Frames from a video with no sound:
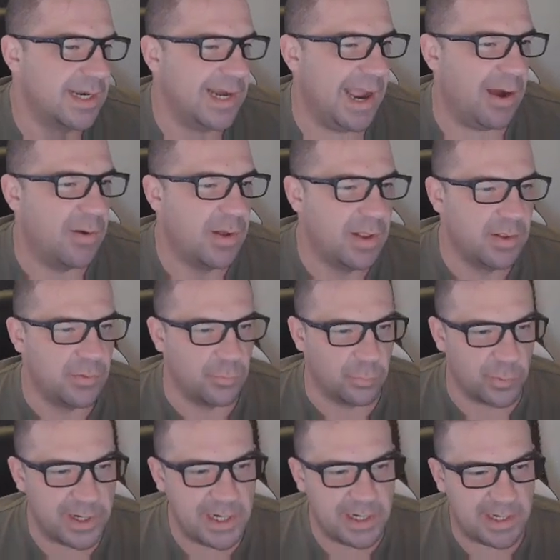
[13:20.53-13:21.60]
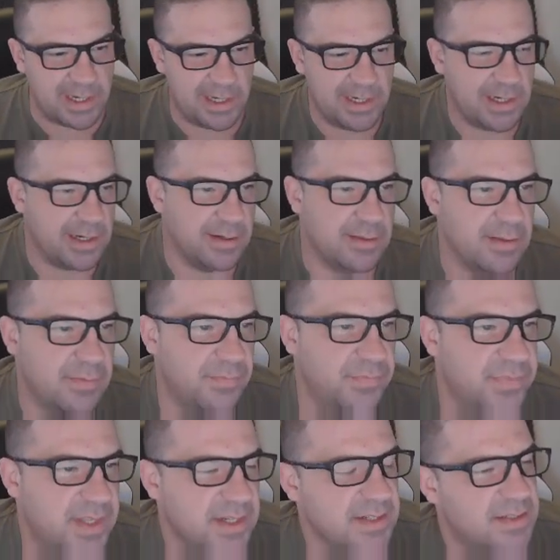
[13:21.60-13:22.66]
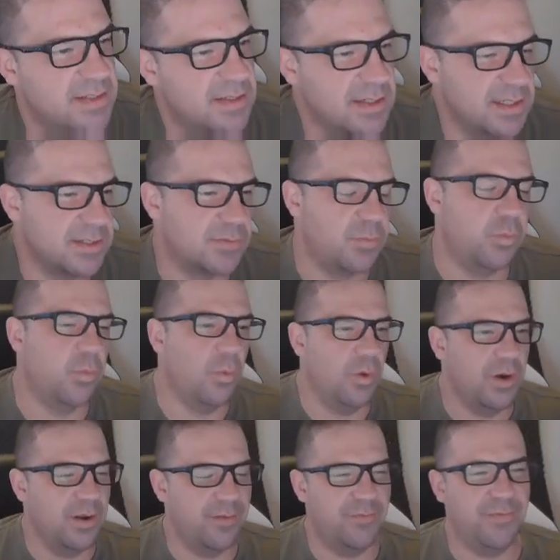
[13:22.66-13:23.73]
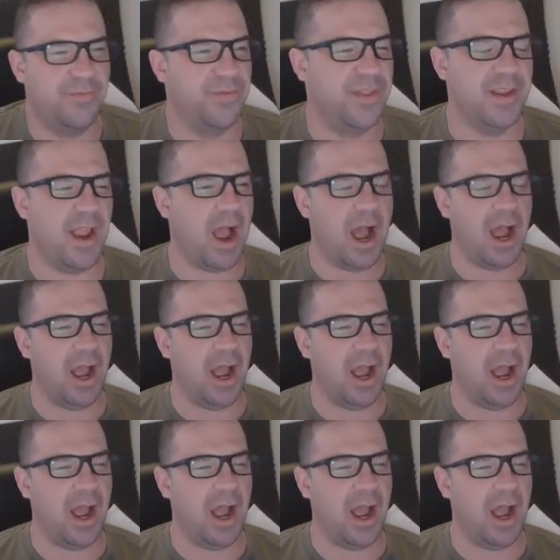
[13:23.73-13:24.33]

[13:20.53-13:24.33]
Now, rekeying. This is one of the.